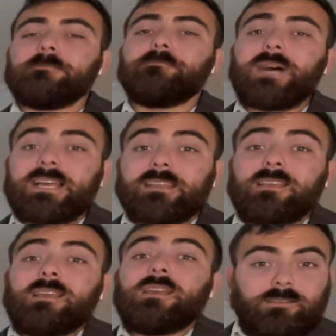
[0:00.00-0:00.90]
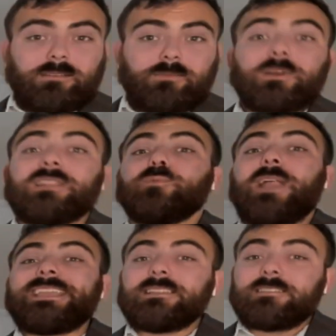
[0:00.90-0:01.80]
But with
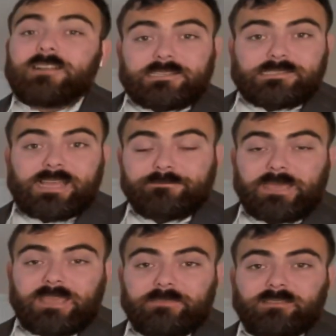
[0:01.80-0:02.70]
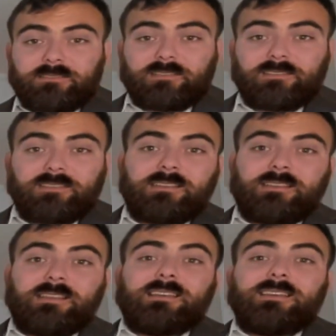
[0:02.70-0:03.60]
regular on-time payments
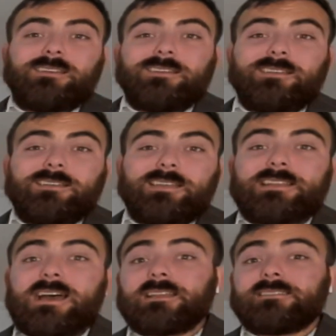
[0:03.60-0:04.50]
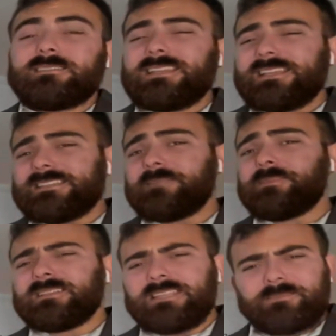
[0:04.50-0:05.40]
and not exceeding
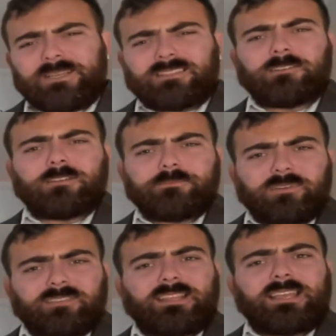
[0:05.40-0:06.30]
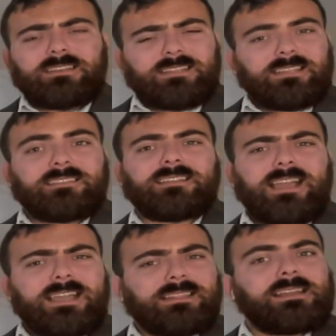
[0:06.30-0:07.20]
typically about 30% is the
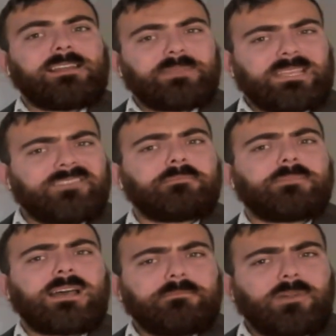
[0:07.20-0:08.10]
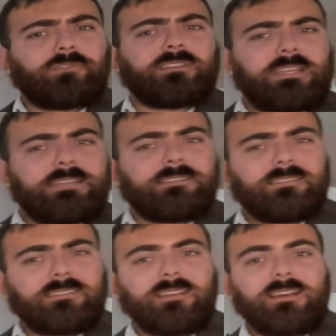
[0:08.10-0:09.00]
guideline I've been given by most lenders
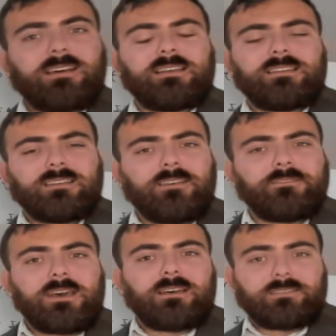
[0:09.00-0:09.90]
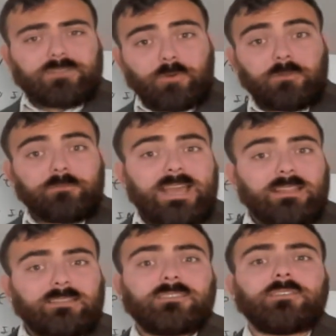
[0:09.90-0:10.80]
of the total
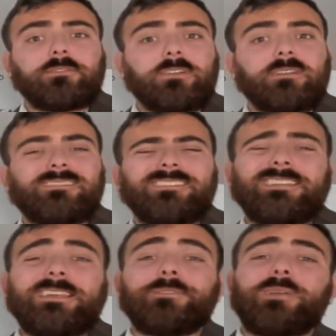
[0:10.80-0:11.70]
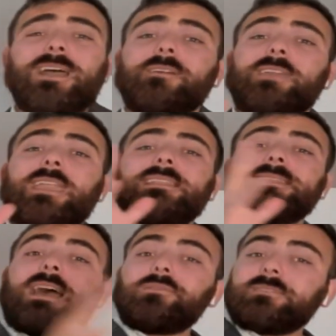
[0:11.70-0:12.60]
balance. So for instance, if you have a
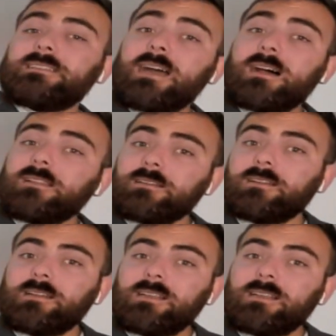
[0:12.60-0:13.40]
$1,000